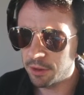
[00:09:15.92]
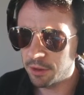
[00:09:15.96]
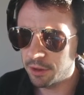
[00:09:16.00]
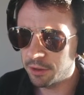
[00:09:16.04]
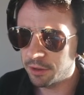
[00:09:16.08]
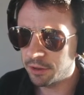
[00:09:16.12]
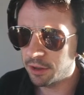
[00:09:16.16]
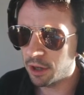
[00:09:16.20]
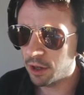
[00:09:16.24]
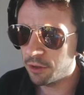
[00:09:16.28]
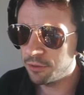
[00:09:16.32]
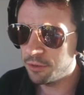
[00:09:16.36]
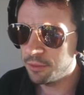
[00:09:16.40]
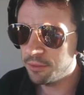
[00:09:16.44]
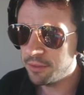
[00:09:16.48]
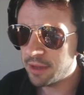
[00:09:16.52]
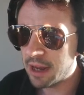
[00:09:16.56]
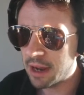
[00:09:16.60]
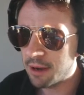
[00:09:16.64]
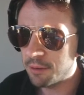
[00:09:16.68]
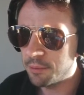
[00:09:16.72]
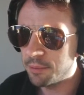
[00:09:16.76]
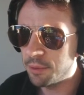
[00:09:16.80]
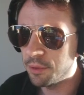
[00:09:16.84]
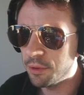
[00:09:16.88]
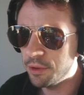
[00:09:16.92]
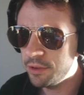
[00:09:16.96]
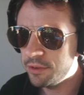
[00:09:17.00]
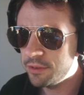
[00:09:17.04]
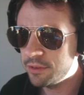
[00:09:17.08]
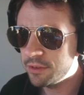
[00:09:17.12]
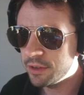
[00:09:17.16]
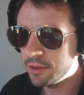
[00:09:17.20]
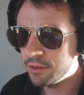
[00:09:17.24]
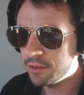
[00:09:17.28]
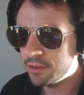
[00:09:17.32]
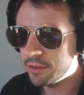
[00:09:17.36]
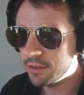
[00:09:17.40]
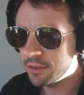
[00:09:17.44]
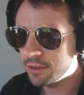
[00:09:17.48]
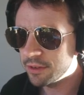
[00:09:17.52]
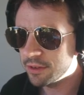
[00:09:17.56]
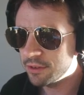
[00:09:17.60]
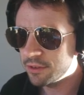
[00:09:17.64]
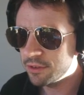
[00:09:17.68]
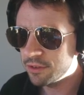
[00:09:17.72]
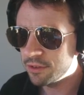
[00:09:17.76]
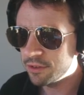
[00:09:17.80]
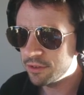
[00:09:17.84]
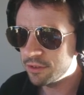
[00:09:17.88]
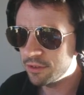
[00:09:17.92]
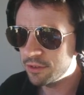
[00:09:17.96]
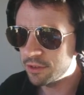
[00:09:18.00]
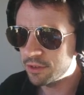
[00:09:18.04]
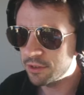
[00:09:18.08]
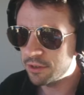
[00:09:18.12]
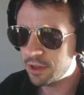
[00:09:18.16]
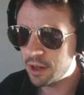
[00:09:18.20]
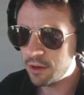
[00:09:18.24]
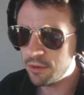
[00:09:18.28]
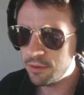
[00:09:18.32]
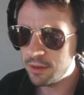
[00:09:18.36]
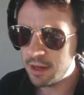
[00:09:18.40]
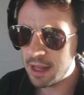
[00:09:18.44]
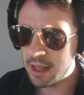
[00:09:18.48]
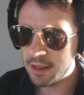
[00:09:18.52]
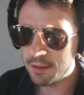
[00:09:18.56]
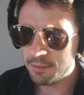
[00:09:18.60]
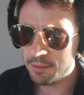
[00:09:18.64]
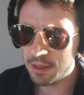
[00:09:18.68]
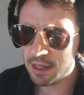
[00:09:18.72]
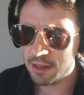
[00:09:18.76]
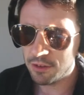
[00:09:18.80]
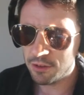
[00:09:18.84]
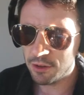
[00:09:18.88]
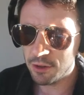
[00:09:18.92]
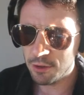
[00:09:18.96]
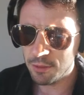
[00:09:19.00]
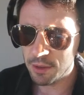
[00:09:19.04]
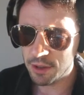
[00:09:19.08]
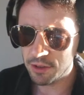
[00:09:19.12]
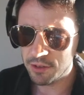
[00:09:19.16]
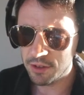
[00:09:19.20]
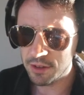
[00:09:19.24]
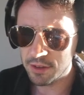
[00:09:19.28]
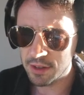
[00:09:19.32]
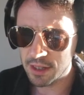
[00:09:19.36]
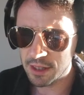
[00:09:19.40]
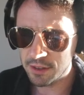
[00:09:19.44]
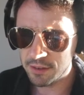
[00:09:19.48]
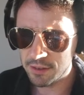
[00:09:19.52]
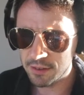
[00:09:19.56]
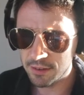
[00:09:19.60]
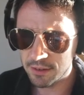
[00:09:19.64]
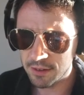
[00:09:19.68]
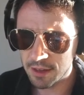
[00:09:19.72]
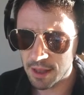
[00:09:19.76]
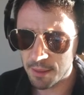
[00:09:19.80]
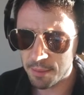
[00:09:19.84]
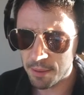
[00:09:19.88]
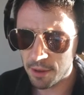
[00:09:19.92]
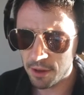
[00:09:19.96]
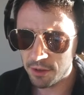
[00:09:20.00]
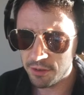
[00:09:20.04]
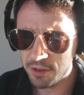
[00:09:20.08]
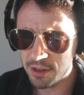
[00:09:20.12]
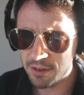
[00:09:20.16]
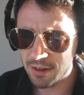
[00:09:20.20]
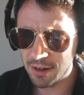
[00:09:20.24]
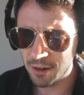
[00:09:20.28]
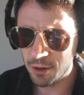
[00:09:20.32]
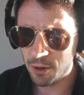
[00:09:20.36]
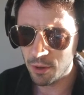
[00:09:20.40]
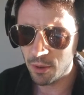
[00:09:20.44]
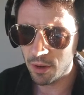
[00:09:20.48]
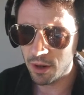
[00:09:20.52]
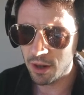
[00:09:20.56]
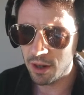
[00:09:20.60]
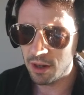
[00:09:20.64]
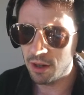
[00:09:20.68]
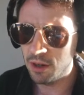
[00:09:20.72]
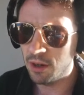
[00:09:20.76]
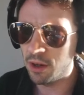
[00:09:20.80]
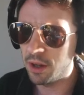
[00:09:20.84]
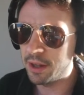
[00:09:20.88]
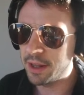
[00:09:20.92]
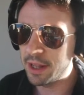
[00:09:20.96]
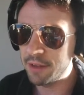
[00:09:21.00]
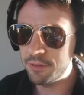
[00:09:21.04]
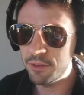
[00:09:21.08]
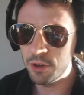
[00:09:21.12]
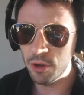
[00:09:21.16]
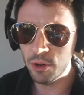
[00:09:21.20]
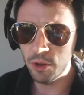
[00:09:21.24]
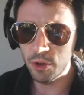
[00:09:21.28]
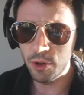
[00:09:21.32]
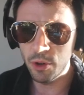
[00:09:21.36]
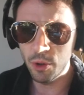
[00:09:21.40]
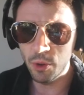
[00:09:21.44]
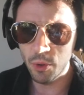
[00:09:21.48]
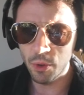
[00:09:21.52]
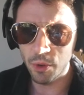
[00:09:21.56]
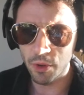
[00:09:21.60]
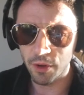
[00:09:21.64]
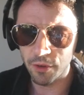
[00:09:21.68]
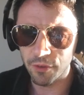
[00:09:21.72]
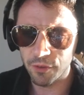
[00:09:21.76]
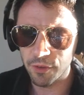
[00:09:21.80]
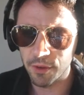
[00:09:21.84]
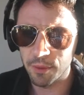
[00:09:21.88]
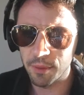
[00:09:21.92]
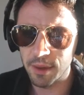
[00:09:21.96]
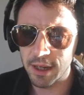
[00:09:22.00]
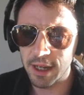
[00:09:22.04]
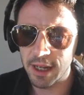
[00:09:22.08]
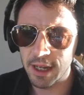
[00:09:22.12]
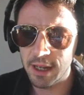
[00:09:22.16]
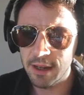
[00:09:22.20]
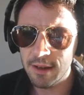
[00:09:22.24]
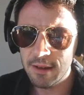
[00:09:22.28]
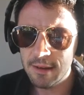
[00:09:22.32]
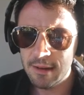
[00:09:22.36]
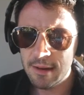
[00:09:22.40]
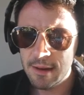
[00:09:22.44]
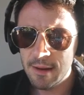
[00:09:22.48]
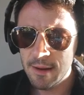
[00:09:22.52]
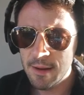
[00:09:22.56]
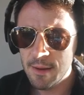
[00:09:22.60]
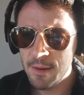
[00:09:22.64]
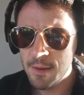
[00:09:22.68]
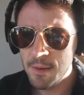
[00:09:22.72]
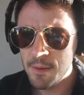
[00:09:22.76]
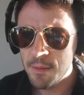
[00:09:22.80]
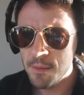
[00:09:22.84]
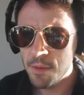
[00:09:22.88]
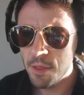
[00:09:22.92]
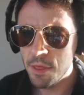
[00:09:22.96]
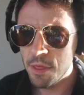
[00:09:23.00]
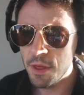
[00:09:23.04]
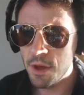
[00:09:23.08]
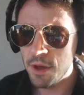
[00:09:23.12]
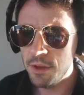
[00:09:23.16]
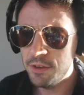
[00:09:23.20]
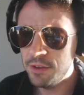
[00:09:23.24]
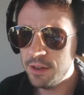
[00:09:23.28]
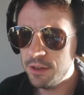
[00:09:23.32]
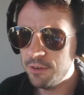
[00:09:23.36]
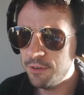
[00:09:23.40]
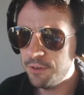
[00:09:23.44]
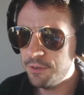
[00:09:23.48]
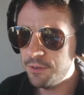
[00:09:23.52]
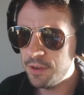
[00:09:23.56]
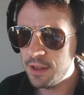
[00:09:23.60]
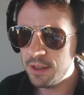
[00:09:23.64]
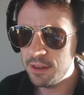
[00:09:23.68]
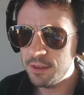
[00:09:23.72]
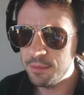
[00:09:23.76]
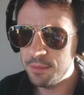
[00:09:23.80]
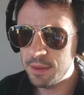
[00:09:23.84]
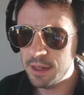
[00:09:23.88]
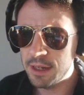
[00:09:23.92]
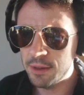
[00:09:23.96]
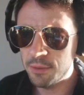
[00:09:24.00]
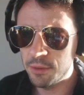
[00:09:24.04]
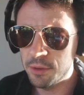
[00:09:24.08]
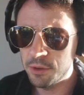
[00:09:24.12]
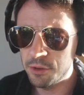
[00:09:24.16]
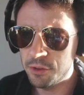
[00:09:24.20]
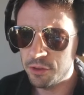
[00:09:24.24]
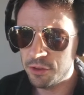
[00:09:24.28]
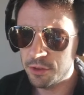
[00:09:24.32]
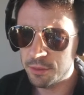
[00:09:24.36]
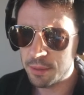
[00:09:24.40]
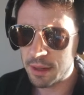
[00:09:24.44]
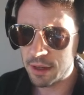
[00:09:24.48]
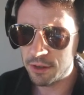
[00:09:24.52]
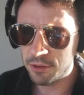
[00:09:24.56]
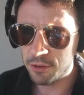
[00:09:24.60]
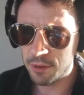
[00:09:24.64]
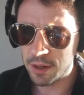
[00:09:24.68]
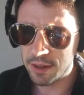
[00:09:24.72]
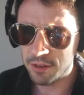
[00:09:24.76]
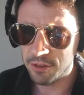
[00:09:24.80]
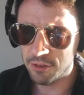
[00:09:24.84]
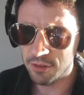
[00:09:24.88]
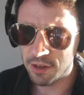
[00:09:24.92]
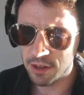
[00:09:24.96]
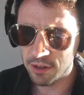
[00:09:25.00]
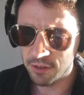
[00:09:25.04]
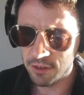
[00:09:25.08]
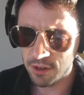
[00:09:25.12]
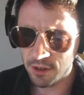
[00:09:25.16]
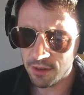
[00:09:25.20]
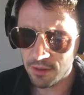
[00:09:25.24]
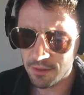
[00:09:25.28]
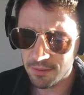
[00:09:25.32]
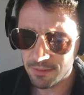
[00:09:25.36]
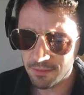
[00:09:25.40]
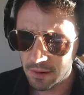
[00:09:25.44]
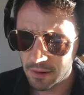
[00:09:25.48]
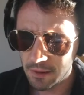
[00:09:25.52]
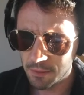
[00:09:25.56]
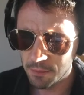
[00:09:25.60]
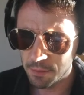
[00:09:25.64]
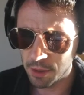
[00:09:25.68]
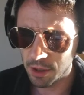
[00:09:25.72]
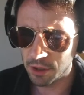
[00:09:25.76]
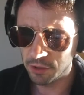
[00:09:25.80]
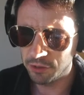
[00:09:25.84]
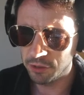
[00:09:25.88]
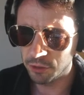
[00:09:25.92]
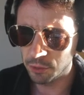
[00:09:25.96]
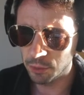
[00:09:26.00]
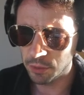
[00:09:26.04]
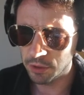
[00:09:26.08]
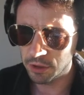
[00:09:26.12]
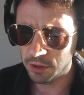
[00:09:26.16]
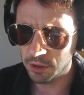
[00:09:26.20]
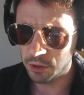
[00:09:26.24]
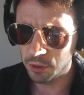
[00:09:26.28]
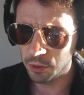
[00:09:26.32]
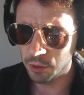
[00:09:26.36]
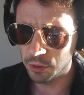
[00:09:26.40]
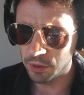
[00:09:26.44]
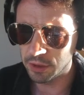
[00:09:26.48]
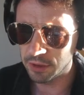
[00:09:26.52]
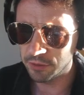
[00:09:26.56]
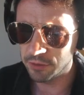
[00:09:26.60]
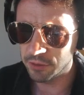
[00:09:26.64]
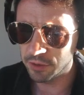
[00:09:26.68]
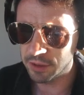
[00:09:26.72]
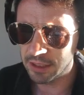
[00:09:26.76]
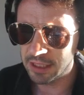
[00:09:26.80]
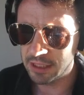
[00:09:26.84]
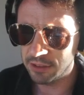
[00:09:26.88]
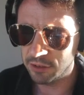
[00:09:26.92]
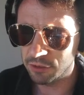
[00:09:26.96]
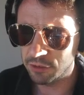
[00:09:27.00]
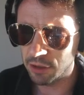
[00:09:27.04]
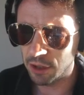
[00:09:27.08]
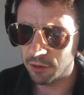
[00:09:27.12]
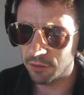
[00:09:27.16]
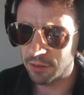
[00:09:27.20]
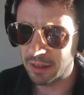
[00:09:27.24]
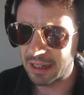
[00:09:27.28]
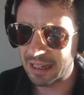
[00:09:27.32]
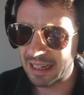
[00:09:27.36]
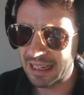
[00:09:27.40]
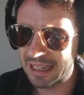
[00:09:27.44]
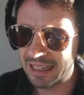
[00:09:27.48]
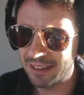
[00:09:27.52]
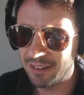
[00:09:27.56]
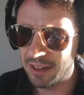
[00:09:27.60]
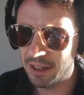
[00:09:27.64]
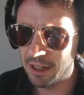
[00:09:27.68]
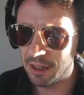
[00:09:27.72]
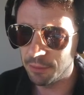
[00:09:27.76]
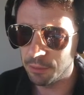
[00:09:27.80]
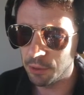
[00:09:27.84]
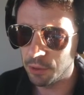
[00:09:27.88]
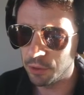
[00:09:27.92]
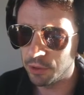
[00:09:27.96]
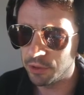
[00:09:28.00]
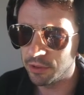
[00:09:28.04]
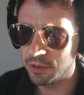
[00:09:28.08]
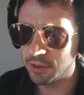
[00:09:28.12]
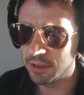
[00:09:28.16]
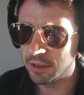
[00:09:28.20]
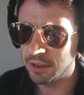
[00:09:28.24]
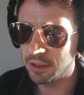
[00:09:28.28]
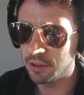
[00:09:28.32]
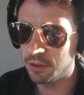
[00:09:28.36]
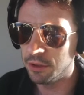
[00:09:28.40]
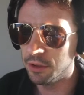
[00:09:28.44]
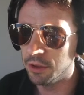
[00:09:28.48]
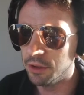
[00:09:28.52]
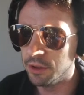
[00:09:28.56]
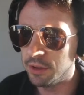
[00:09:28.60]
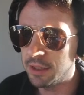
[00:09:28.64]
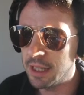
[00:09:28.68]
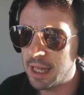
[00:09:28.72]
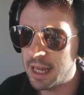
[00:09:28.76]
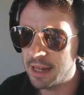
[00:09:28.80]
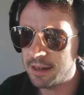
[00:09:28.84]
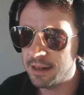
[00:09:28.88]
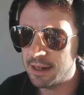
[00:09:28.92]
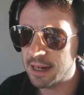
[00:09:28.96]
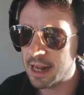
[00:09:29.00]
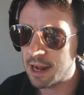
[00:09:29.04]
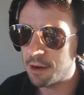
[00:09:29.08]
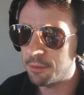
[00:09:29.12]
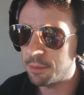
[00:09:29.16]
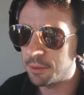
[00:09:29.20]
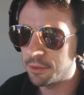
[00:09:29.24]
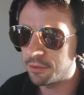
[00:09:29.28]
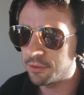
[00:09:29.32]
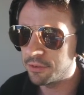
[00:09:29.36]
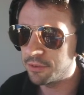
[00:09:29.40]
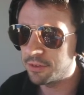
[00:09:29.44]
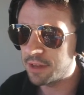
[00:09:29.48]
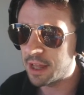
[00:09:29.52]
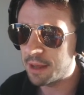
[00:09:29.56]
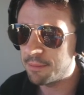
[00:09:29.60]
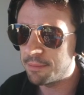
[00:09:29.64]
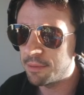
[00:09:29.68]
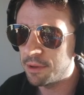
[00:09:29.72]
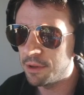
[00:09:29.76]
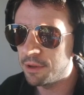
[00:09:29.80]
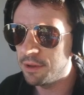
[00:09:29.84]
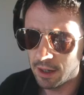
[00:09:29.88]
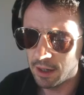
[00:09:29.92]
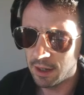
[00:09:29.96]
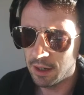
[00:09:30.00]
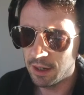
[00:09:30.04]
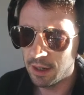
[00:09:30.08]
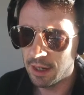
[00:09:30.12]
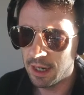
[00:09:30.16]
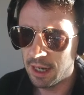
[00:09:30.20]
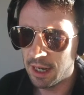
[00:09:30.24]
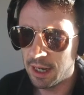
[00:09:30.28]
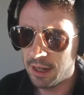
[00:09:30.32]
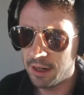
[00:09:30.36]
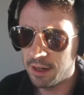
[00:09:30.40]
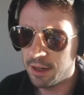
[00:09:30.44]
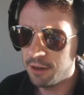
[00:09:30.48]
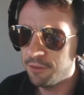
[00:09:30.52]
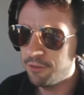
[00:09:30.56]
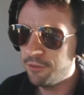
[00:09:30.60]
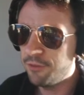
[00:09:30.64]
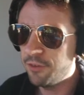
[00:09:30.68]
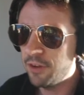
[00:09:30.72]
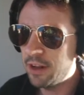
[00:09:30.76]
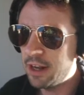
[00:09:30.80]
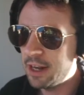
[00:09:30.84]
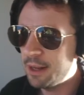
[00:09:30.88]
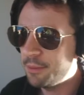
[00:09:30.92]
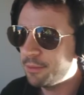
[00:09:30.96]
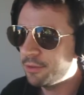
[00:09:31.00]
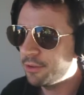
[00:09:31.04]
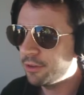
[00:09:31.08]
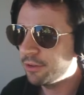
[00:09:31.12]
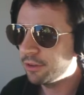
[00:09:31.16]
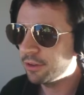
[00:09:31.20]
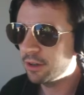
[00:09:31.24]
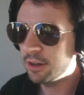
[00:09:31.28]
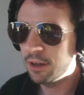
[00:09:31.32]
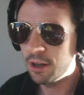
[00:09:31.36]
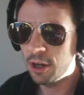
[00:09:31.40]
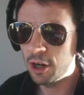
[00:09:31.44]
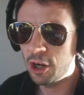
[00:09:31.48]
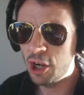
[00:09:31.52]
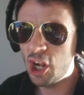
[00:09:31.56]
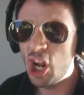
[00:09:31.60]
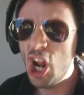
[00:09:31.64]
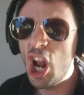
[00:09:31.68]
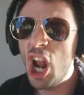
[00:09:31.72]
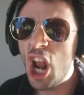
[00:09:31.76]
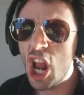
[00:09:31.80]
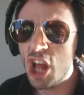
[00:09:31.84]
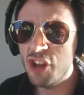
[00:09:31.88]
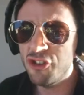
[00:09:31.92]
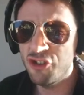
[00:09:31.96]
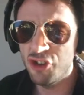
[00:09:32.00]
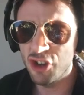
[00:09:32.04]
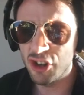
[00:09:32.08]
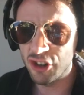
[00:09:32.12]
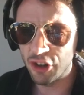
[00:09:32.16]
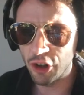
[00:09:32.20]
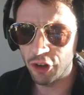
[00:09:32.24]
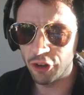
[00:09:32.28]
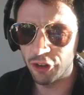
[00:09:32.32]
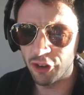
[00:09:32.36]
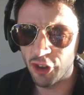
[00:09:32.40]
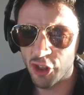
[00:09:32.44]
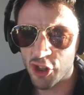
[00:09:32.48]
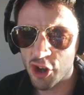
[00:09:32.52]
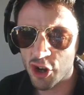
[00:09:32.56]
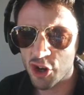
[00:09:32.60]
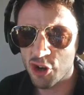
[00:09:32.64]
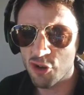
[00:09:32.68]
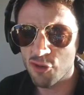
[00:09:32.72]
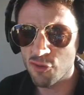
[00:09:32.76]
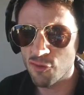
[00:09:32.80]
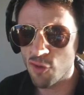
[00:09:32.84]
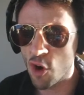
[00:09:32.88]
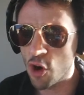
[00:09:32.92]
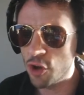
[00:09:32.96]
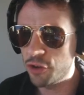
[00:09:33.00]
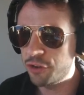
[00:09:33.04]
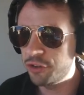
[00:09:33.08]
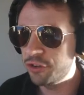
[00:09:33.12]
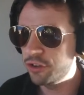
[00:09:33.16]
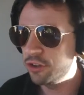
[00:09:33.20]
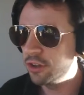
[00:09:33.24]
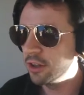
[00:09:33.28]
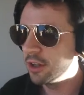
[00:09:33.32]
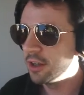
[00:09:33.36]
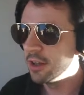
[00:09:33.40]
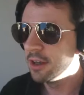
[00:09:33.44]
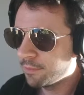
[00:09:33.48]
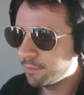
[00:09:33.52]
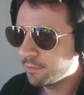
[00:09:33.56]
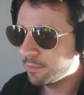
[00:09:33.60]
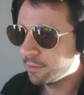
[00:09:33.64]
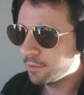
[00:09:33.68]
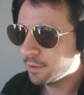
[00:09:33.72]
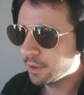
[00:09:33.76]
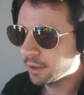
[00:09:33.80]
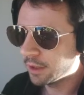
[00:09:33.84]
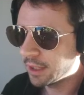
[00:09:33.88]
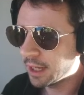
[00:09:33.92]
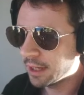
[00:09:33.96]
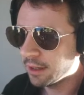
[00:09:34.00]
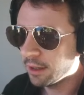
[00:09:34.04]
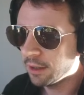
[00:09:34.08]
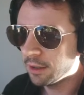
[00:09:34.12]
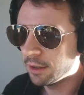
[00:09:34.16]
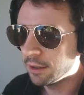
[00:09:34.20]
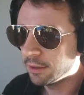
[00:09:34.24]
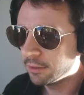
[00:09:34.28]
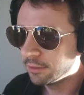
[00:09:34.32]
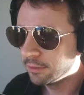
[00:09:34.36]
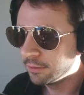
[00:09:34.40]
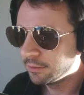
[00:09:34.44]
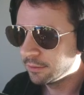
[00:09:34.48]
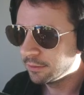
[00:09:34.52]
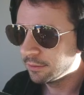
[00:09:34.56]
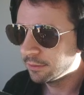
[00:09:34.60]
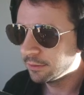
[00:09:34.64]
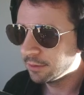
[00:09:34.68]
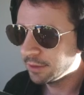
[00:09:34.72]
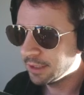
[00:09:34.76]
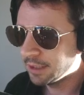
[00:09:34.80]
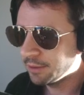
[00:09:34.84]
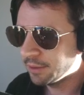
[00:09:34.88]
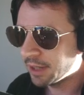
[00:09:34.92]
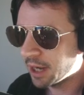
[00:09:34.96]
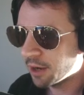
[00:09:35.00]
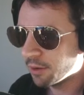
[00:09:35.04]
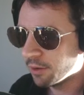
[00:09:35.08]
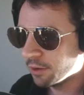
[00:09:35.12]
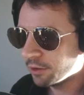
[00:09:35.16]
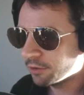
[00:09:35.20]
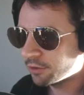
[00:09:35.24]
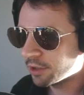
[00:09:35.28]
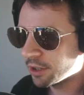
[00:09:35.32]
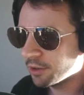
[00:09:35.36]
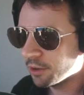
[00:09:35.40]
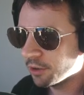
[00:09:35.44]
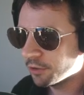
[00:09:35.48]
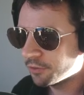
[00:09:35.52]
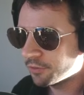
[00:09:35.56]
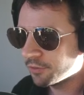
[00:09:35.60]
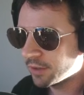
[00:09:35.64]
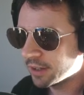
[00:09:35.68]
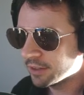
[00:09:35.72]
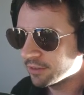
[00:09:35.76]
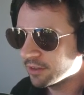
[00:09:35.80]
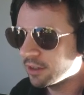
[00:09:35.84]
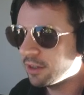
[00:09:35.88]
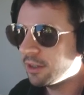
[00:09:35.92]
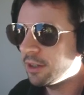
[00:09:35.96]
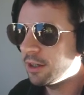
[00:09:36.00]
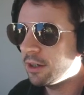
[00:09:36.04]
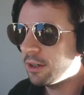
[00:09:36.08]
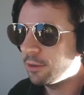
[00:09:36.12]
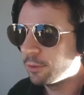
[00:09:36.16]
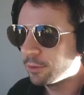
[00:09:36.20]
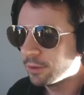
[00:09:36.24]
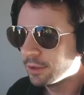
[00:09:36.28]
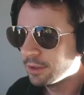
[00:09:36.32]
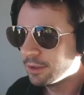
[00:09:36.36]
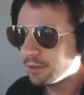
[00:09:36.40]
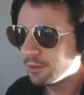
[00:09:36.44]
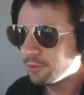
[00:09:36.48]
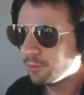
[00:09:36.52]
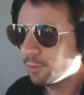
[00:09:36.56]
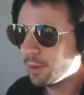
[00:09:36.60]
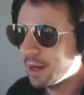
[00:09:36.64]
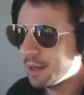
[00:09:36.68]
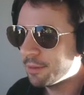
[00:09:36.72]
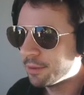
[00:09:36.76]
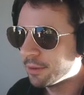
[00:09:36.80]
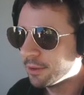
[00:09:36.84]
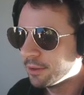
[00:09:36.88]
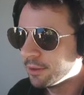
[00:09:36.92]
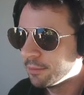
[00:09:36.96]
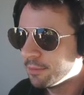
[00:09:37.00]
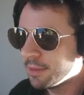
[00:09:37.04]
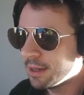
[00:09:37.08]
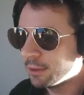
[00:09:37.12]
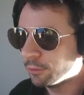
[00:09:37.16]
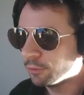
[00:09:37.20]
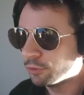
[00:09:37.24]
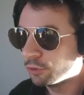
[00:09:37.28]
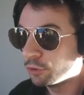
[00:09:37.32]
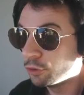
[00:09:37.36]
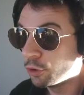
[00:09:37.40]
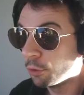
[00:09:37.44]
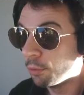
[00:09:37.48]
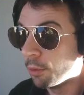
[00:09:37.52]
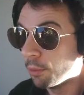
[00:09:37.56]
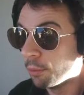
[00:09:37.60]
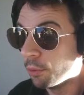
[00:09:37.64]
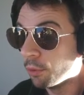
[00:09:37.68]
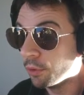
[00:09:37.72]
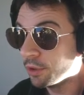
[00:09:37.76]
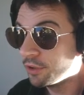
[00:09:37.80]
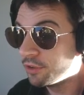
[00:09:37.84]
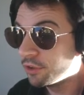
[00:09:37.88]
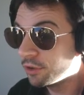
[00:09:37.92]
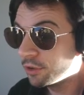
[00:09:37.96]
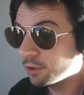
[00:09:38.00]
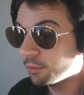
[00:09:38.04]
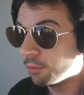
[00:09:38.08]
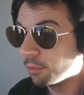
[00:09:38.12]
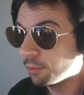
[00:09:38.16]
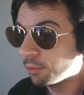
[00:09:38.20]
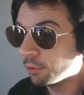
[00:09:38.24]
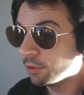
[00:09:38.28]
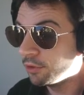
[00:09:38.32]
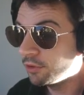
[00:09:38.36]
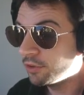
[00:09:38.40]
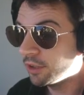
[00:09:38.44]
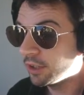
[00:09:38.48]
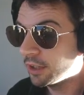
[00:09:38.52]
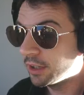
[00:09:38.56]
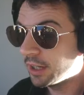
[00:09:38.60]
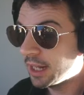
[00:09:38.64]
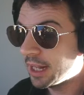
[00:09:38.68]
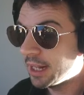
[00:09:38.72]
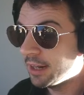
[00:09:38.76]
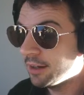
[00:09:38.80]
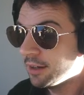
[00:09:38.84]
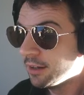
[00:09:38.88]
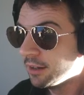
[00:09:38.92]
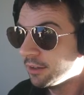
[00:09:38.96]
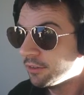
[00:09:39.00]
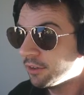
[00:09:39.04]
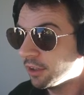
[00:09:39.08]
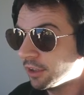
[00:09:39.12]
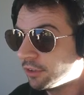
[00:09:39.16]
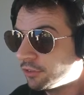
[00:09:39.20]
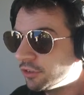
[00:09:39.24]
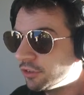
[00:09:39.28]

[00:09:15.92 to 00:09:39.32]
Close them down, boys. Just don't let them get too much of this. They're passing it around quite a lot. And they've got a corner from here. 35th minute we're just about to enter into. Birchall was the corner for a Kidsgrove. Clear it, boys. Good. Headed out on Stedman. And Phillips clutches onto the cross. Okay. Oh, here we go. It looks like Oddface. Oh, Webb. Milnes. Come on, boys. Silent N. Silent